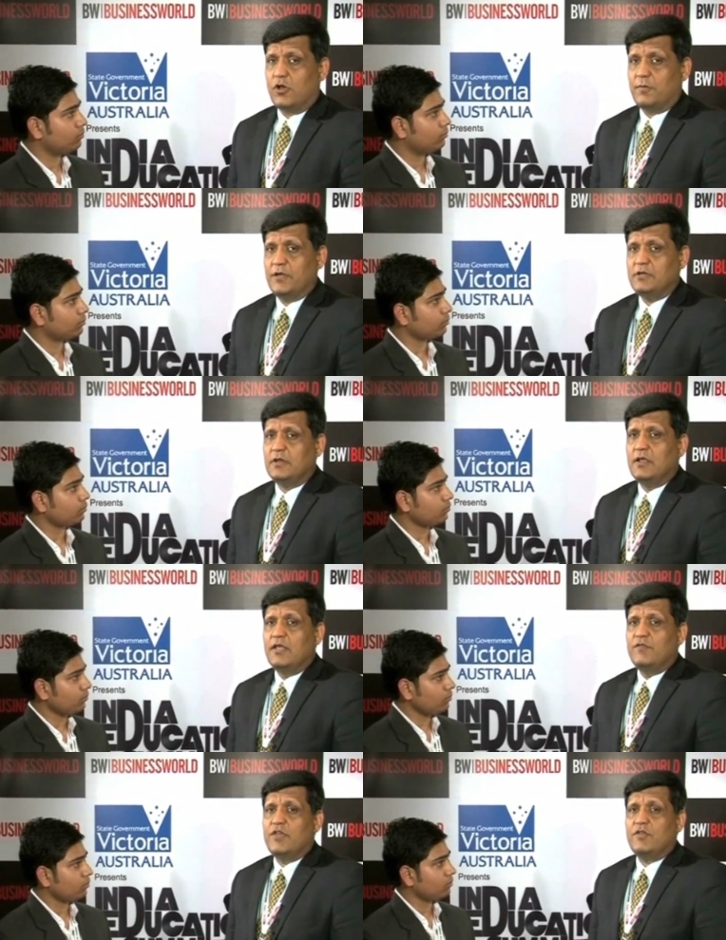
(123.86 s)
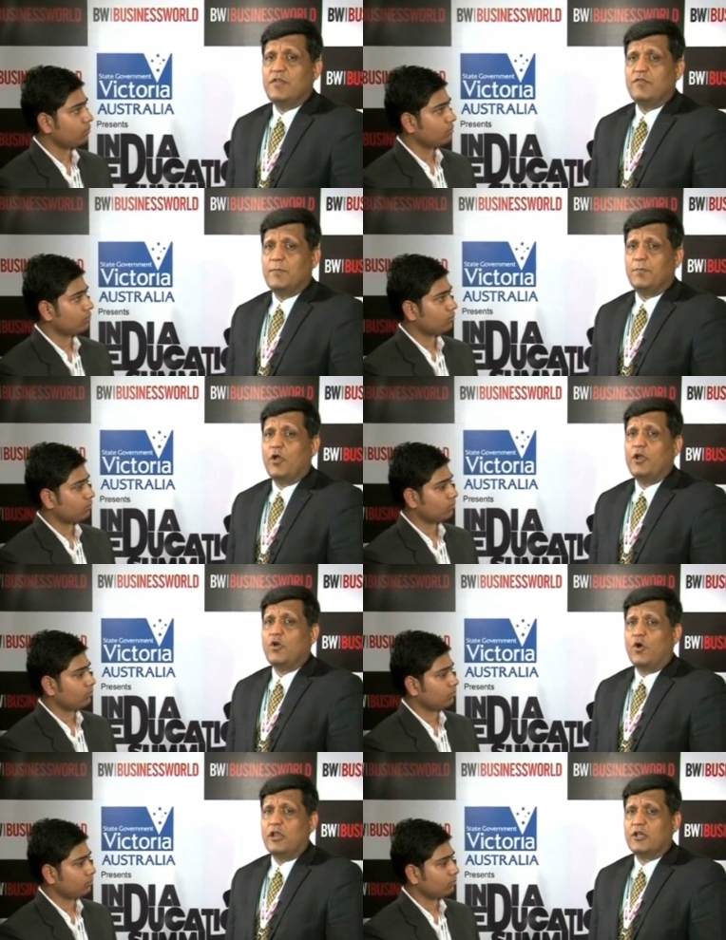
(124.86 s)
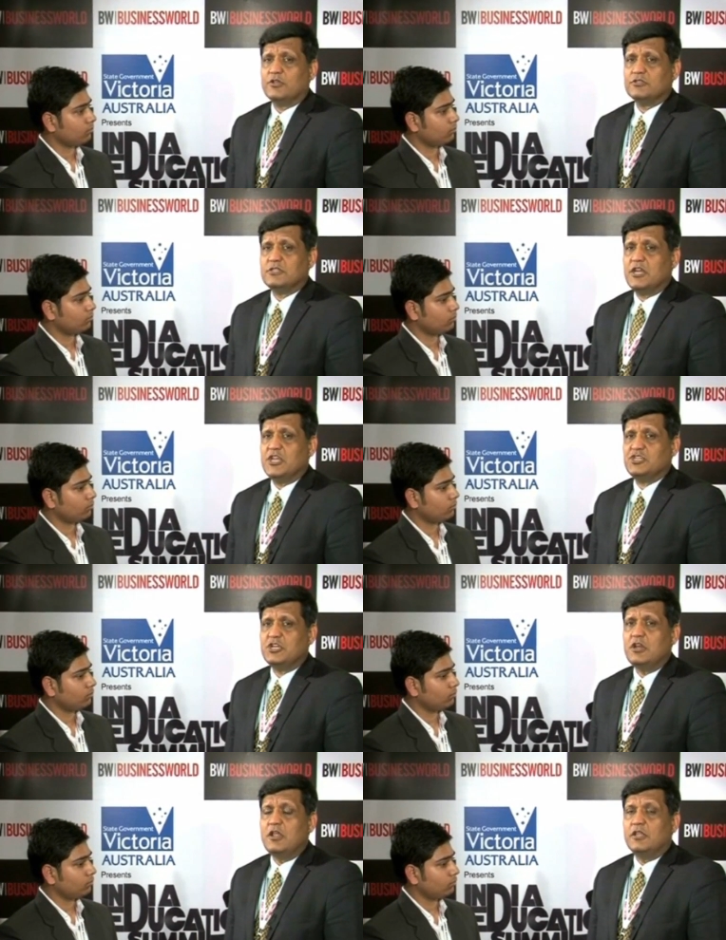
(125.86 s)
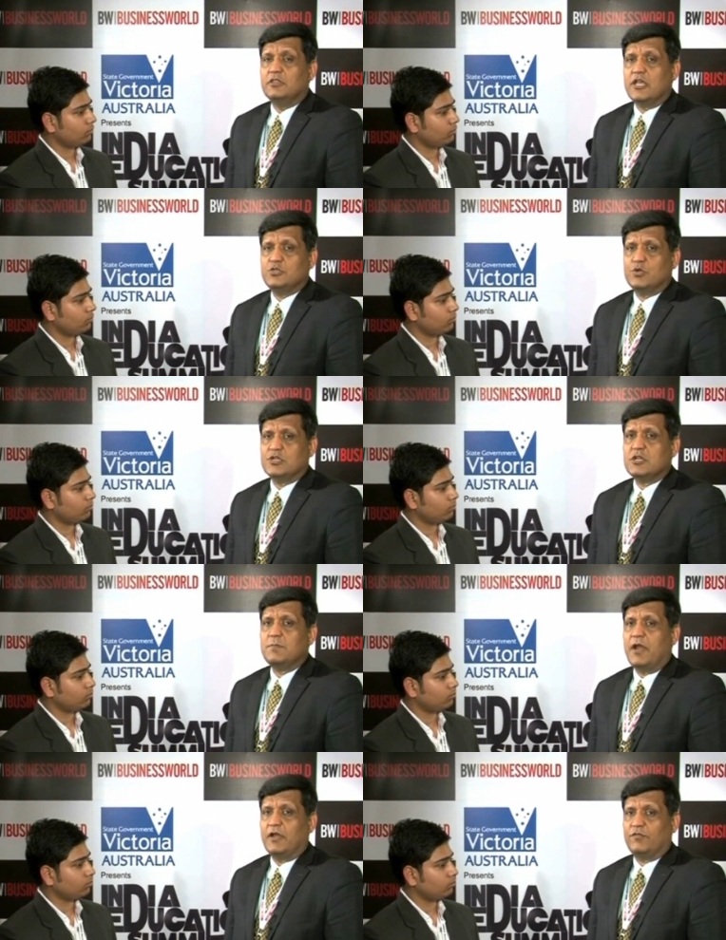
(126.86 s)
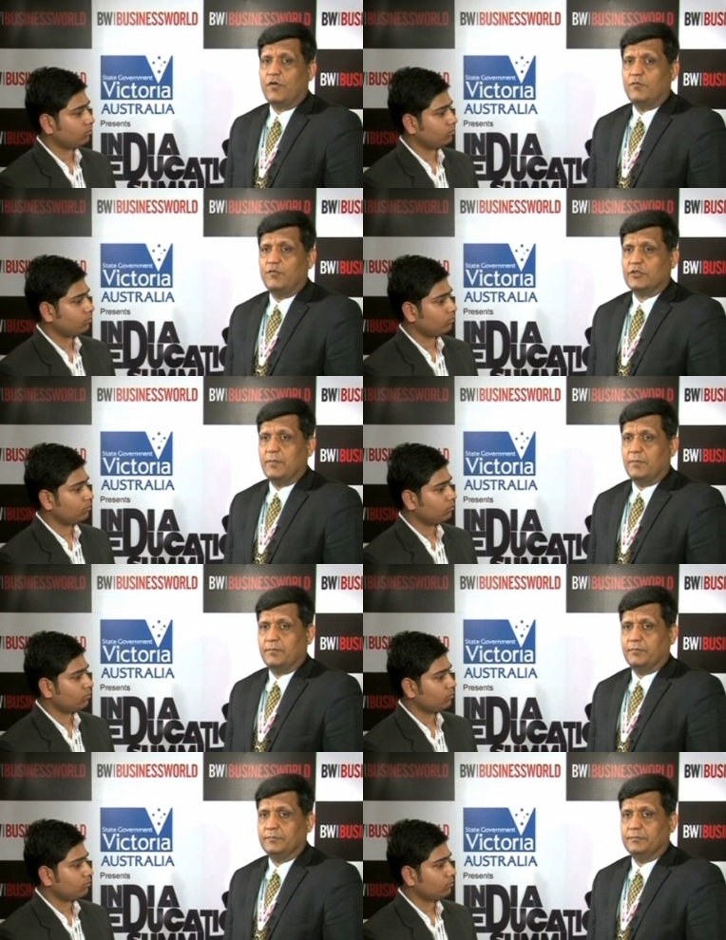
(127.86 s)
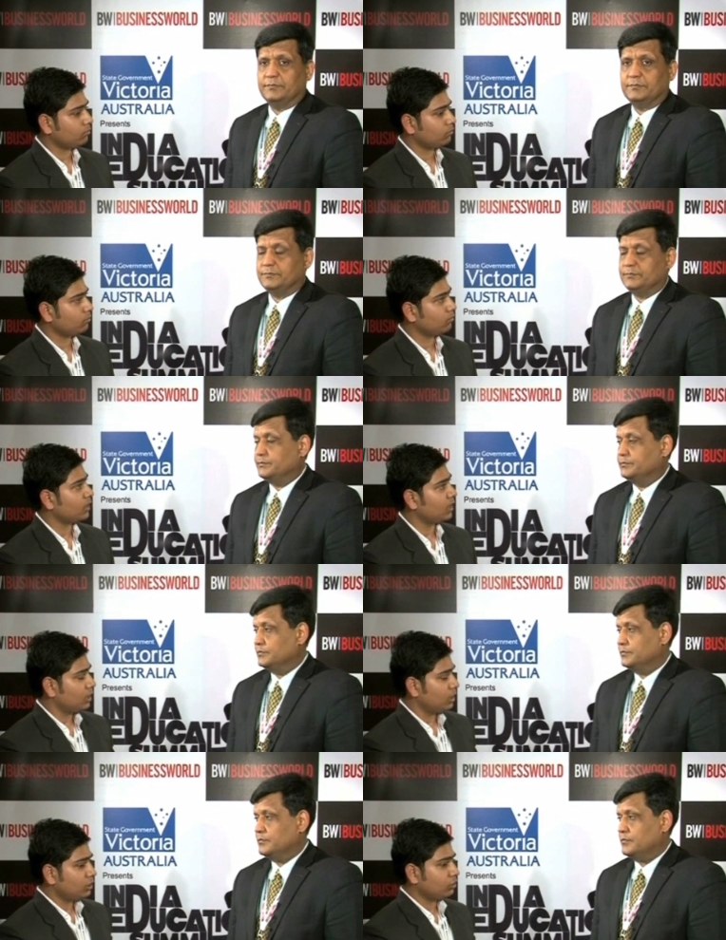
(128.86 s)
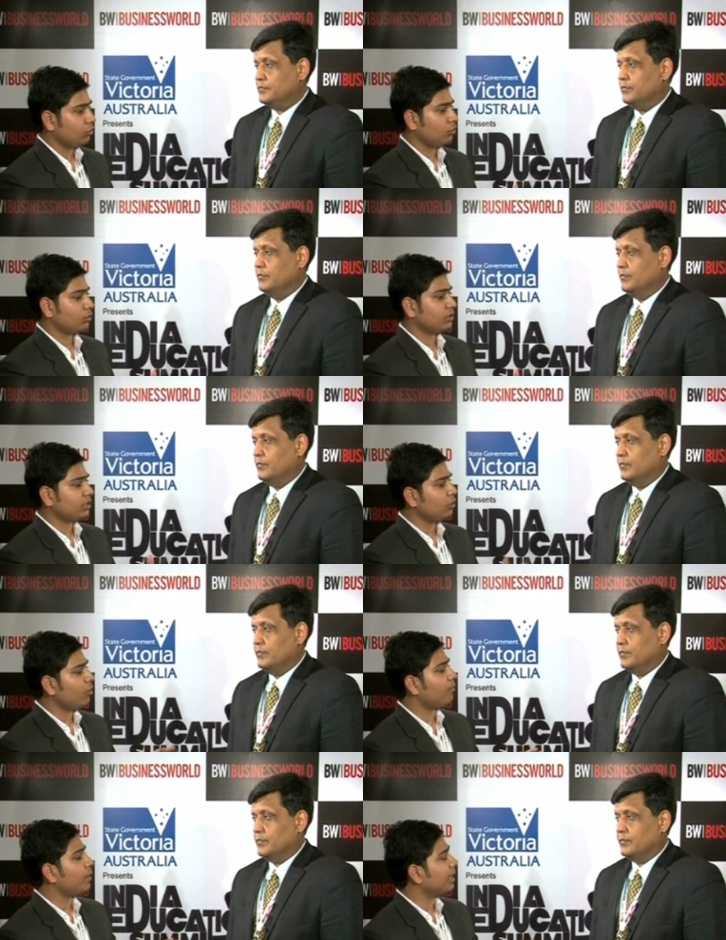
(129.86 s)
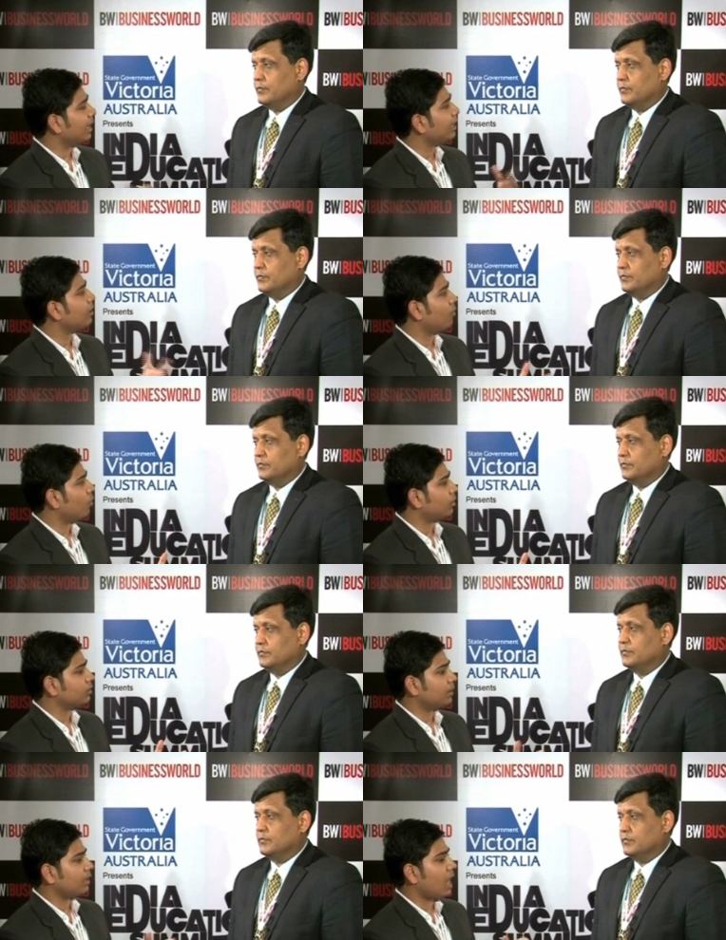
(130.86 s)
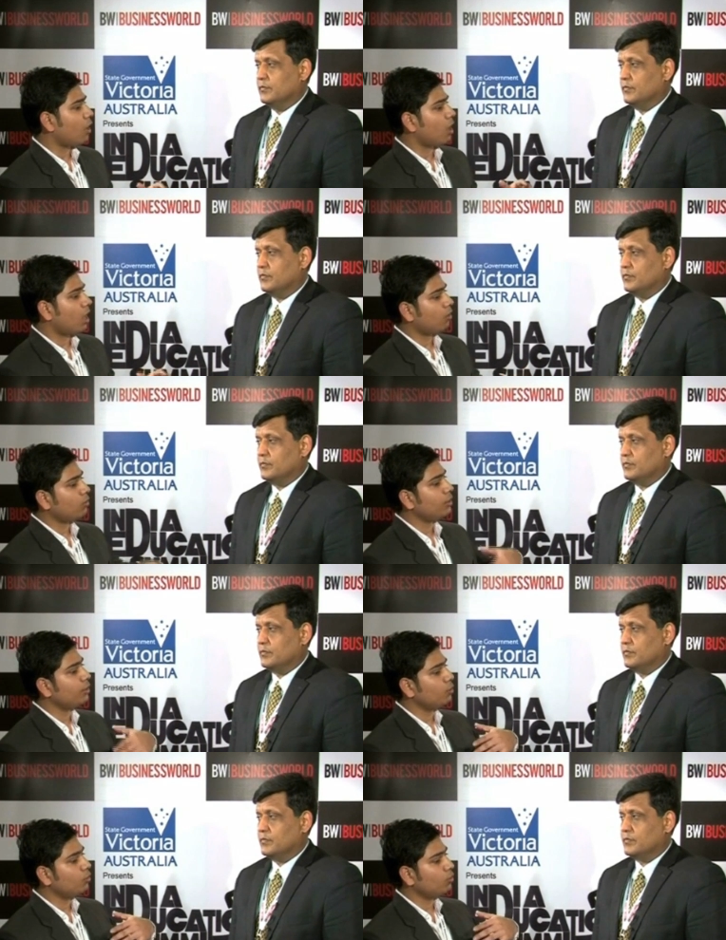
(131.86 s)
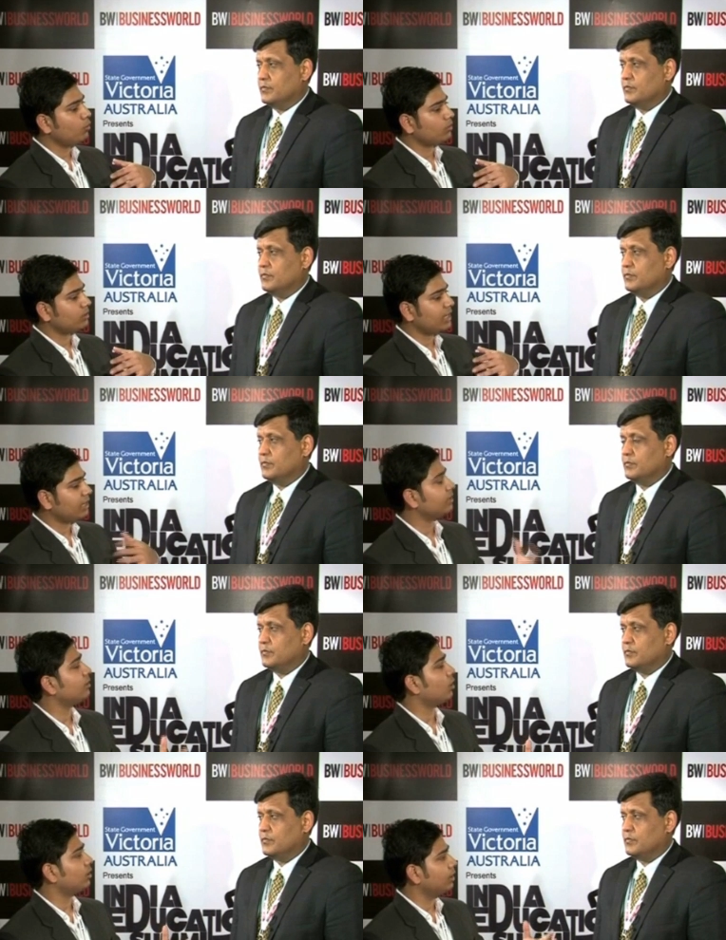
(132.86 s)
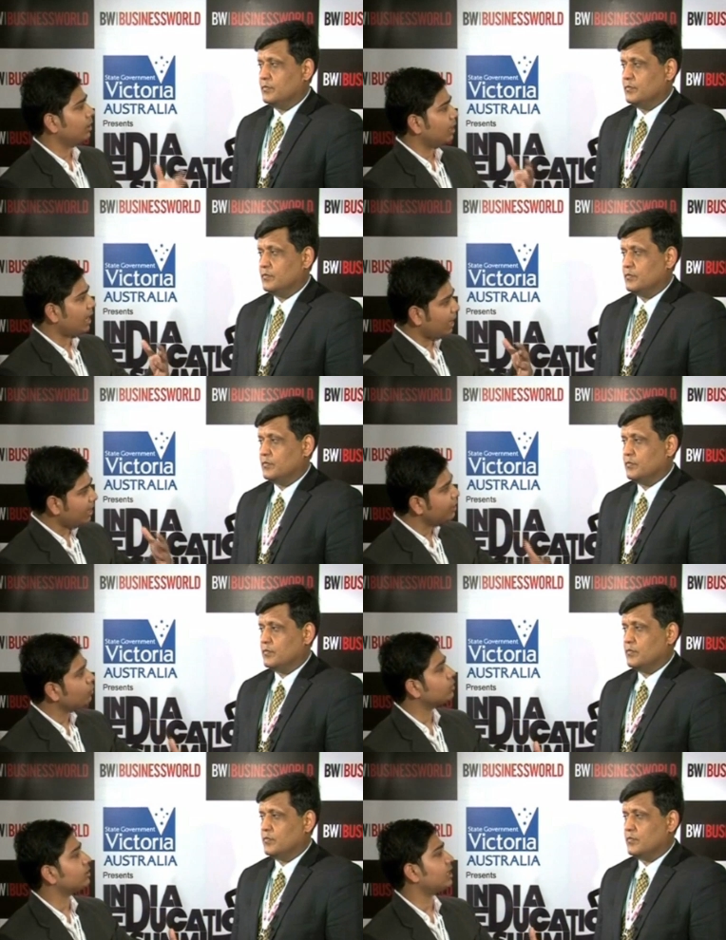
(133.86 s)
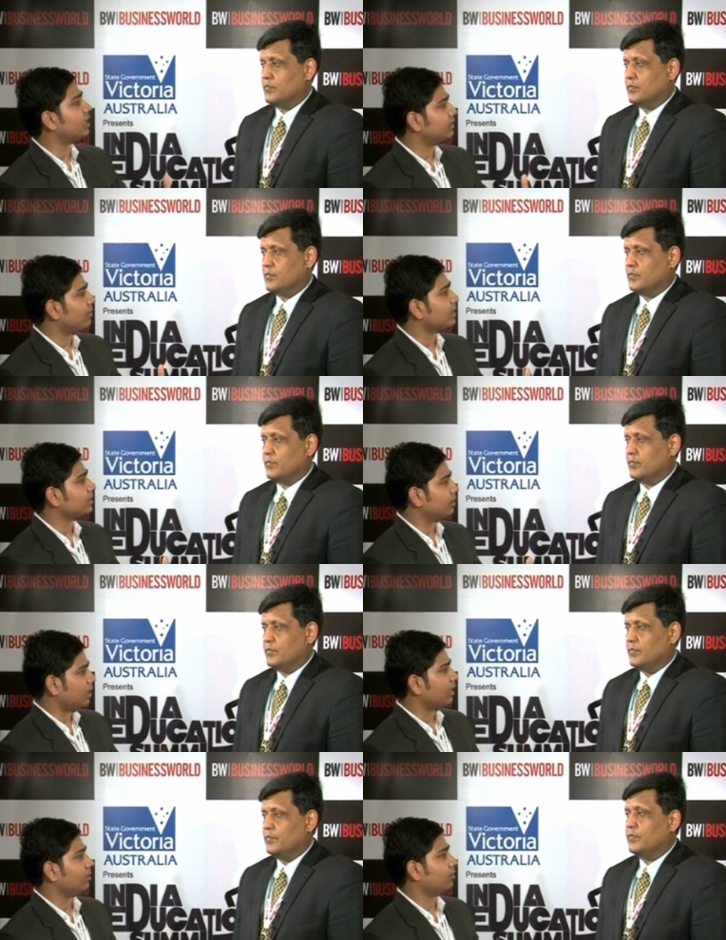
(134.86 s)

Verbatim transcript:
Speaker 1: government where we have deployed all across the nation the education platform for them.
Speaker 2: So sir you have been getting awards but how, how do you check on the end user satisfaction like